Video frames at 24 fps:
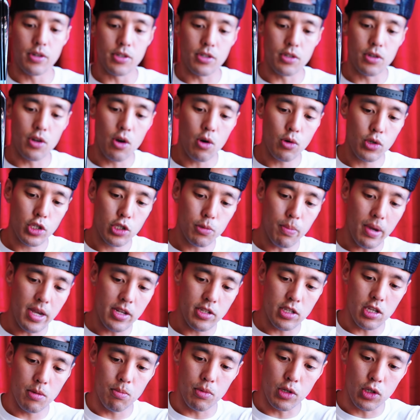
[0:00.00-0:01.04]
is no
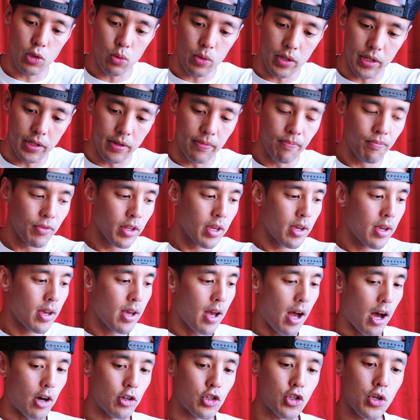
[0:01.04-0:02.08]
space in between.
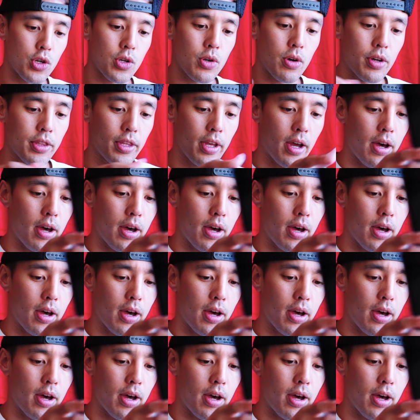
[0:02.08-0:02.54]
I'll show you on the